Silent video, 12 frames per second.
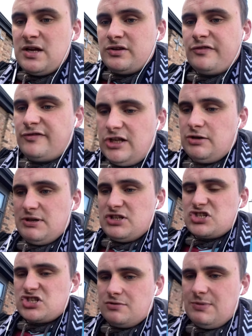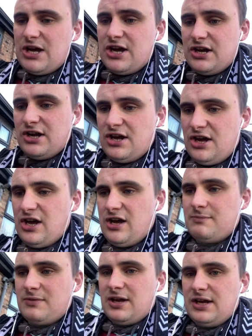The following summer,
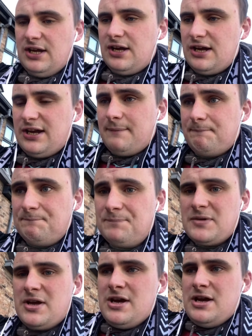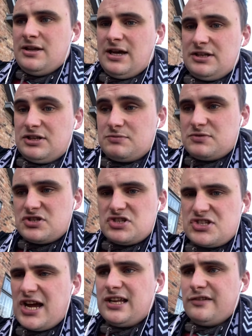um, um, the
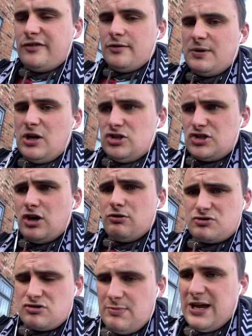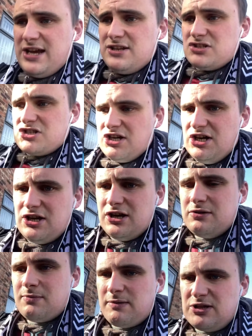style of football's always remained uh,
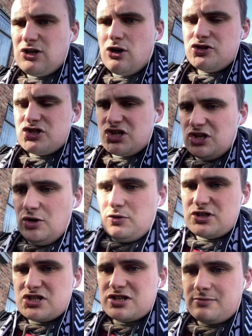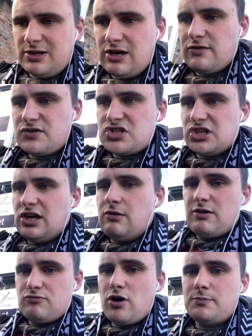maybe not too dissimilar. Obviously, uh,
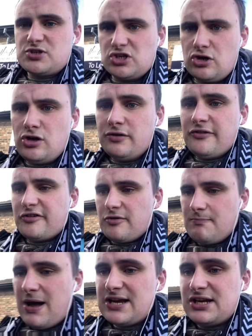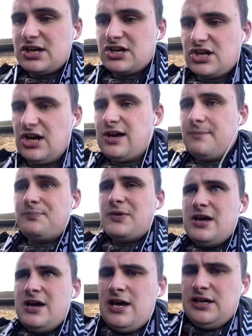when Rob took over from Mike. Um,
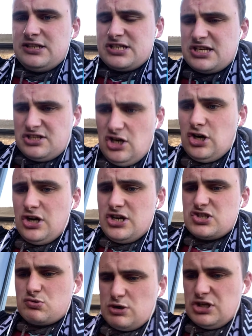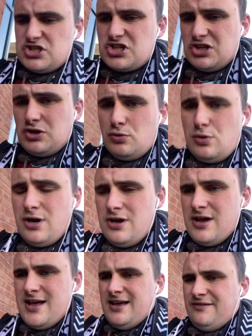you did notice one or two
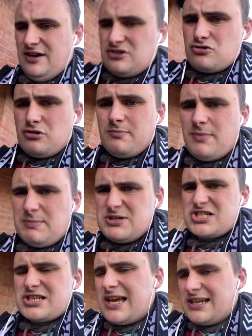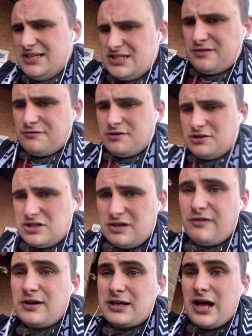things were maybe slightly different, and I
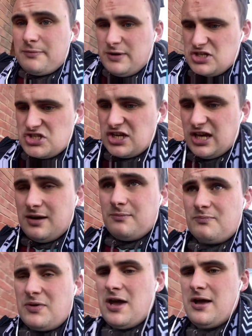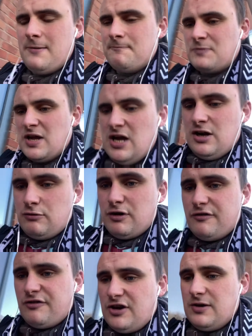think that'll be the same
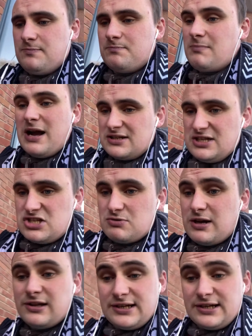with uh, Magnay as well.